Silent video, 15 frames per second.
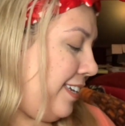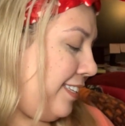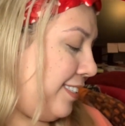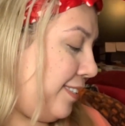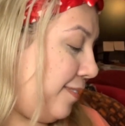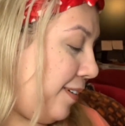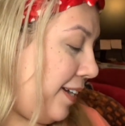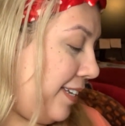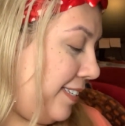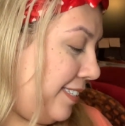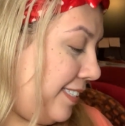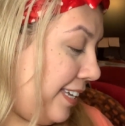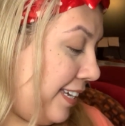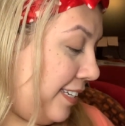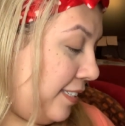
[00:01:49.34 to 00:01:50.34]
so I
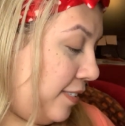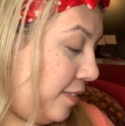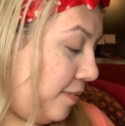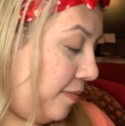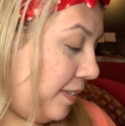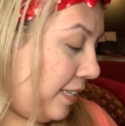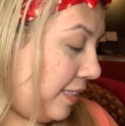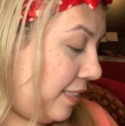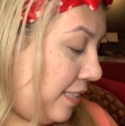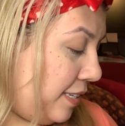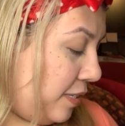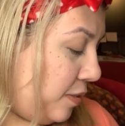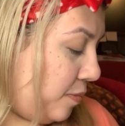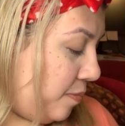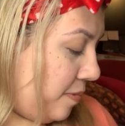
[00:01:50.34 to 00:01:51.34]
decided to get
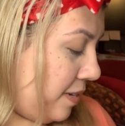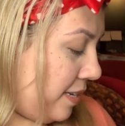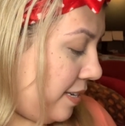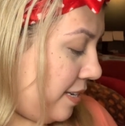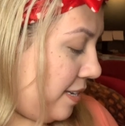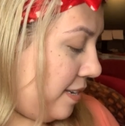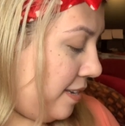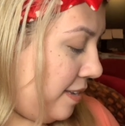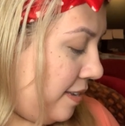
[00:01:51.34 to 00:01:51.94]
this one.